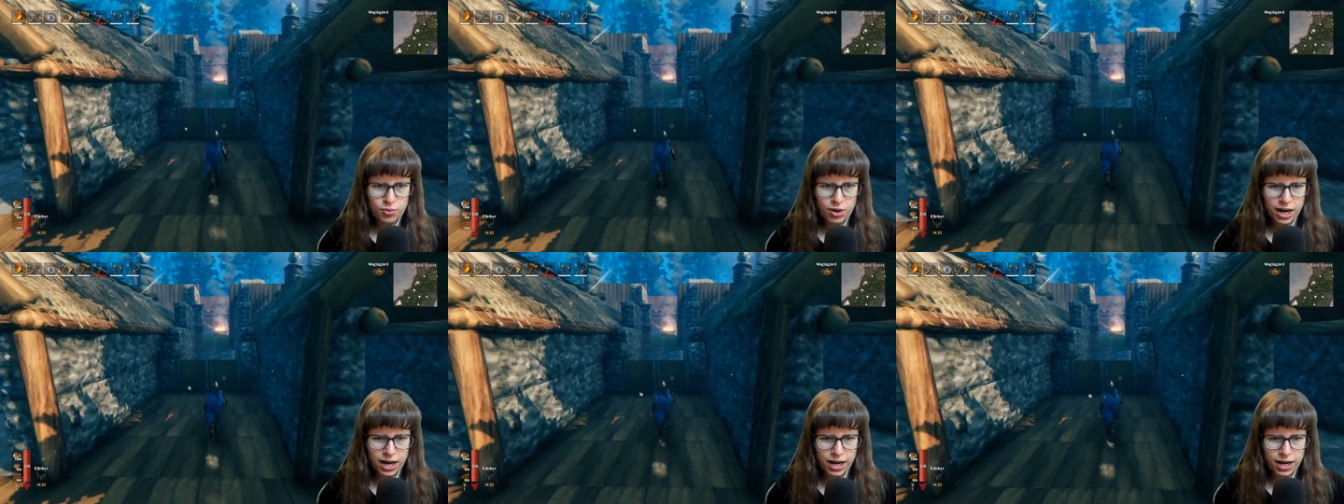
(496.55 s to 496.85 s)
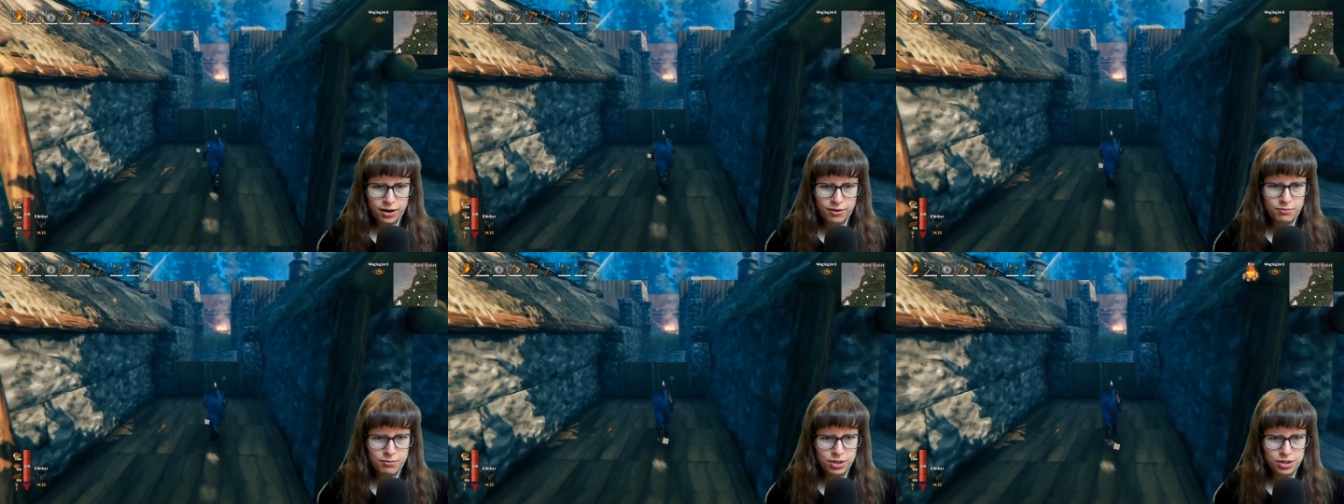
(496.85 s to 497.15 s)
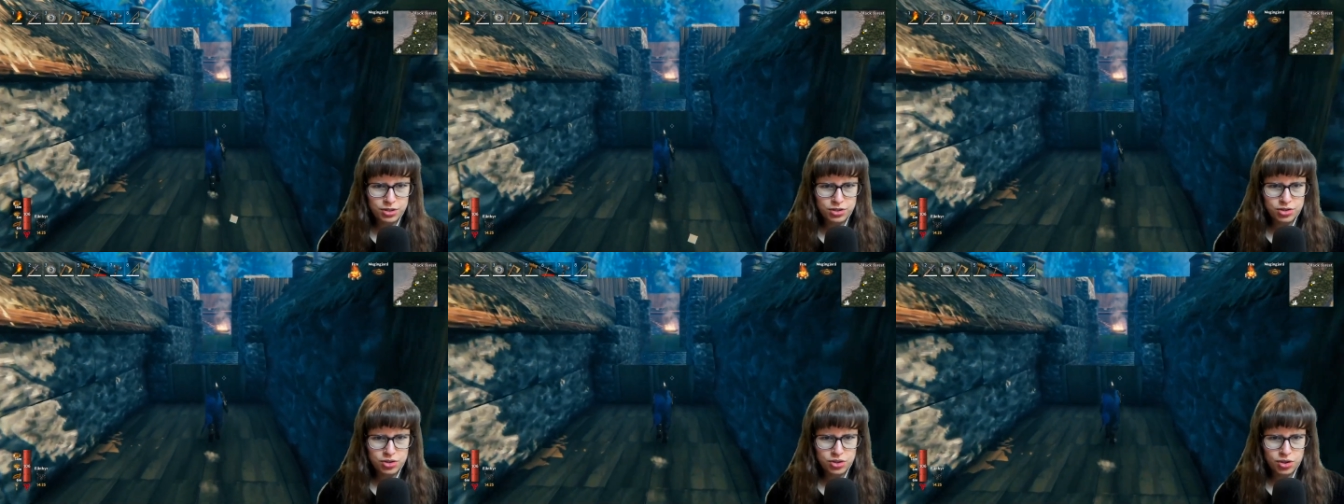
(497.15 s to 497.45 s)
how
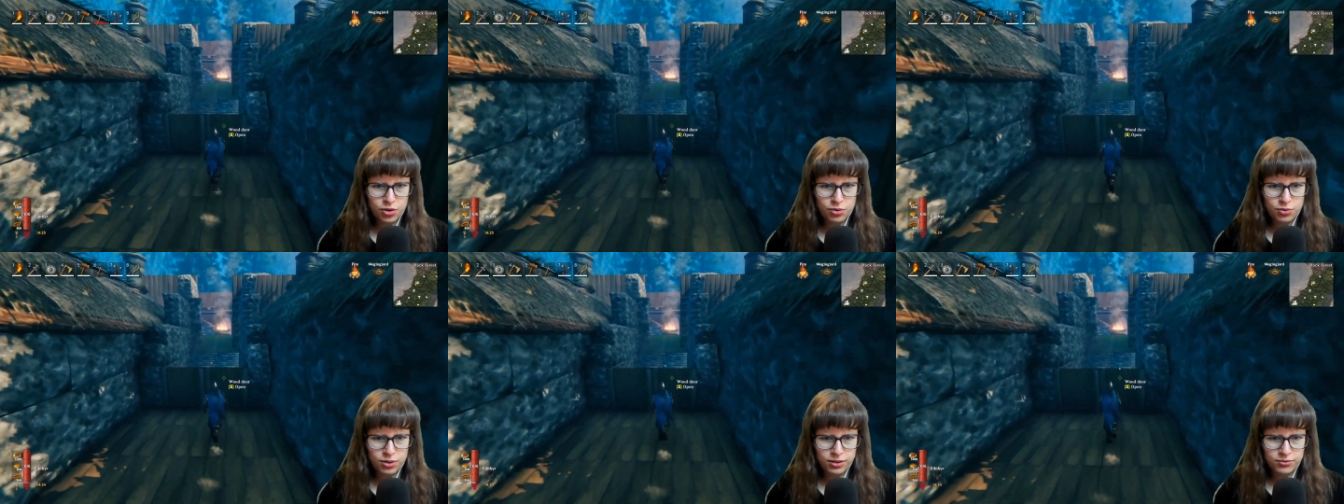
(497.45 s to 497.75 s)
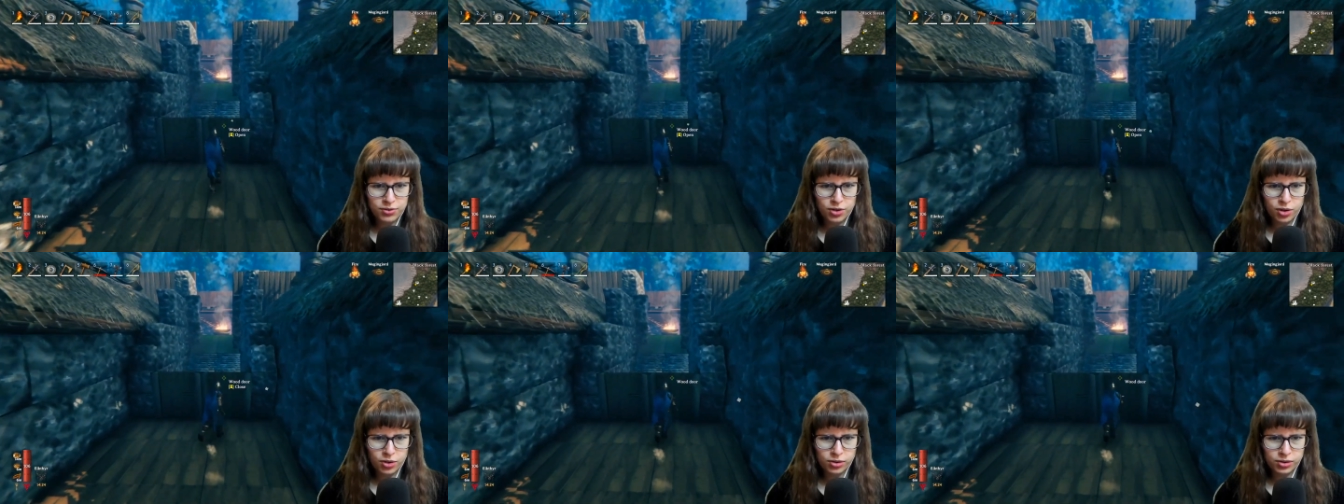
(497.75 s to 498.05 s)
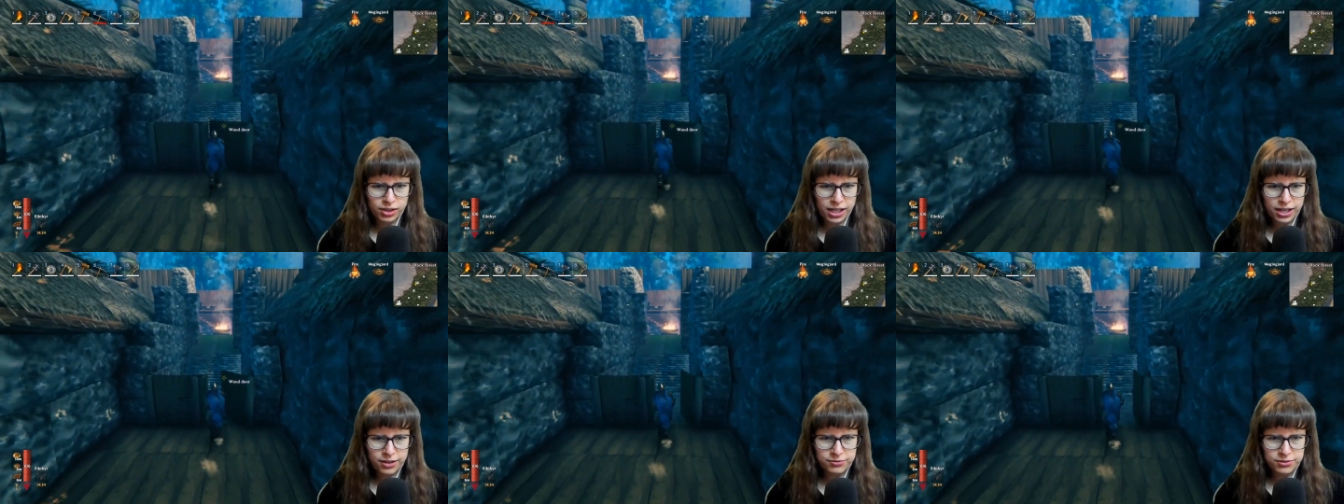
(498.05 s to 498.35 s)
much stone I've got
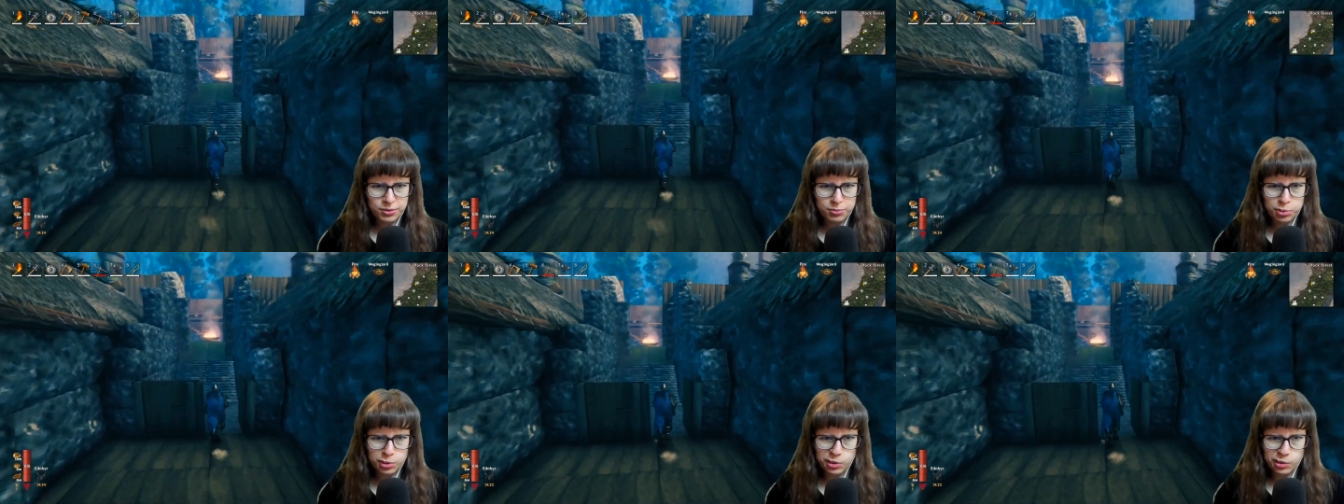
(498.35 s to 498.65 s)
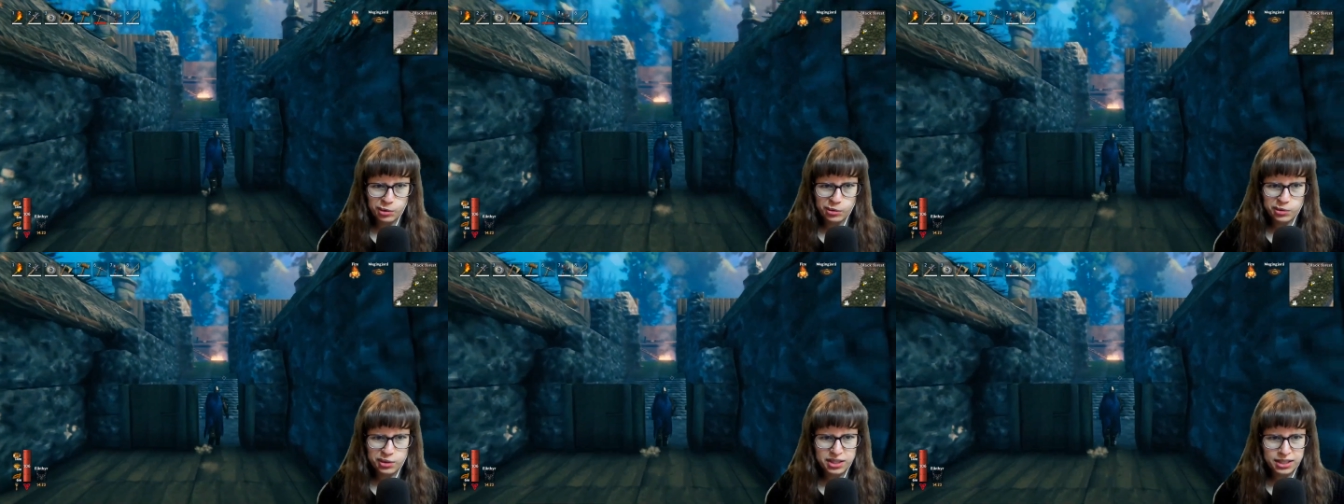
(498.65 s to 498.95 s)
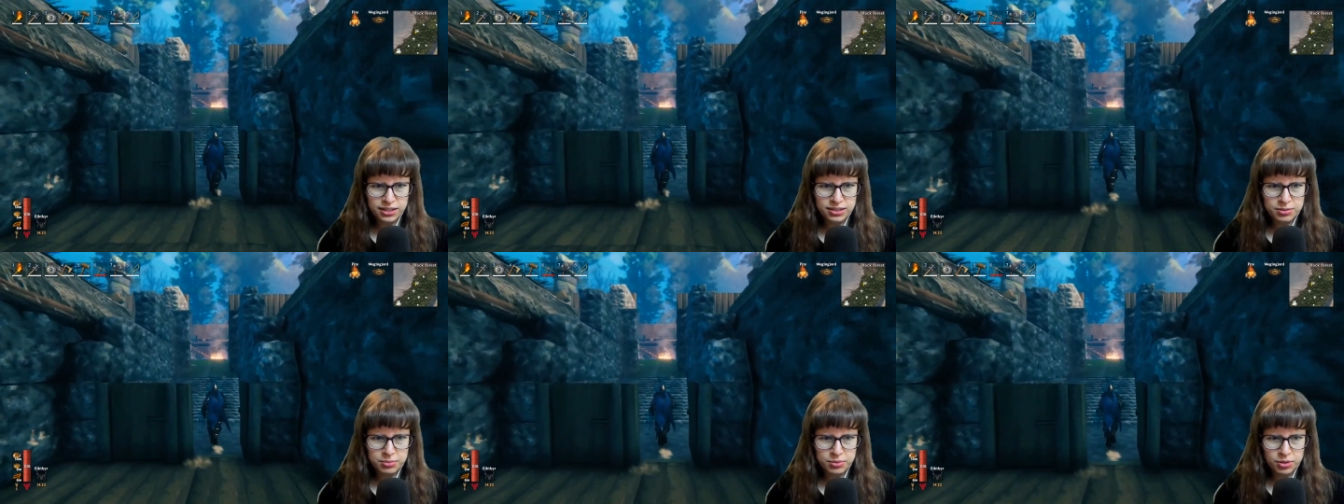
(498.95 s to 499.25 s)
left to put on
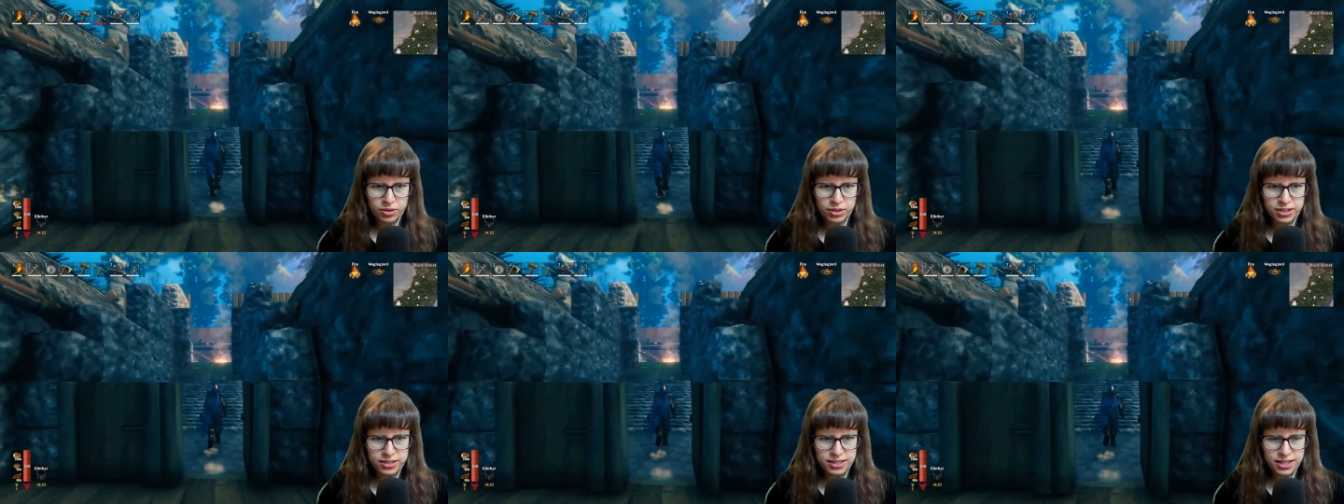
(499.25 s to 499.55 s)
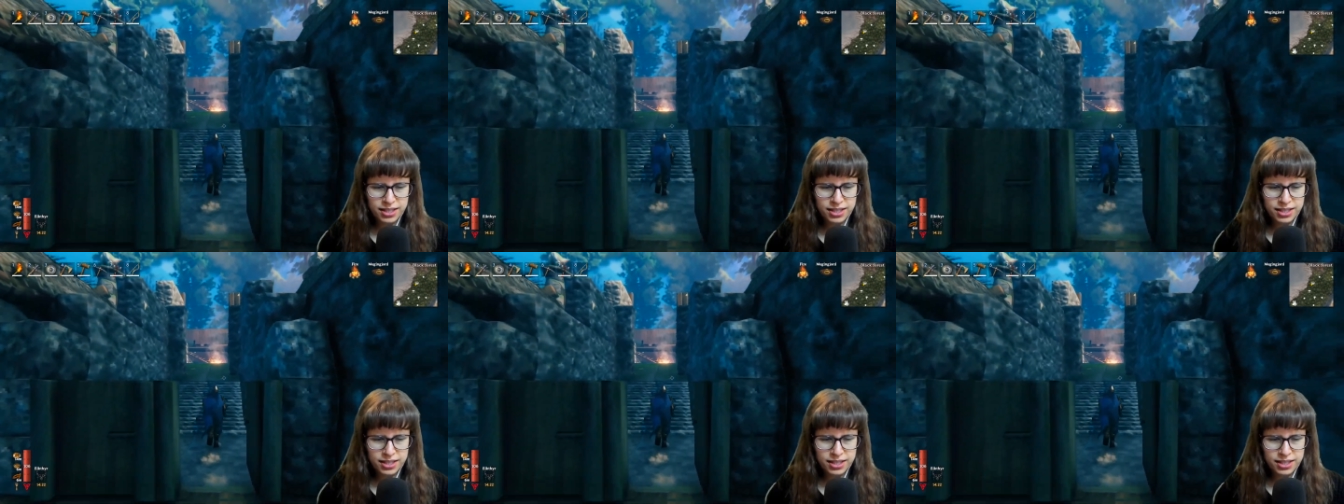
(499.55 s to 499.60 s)
there, to be honest.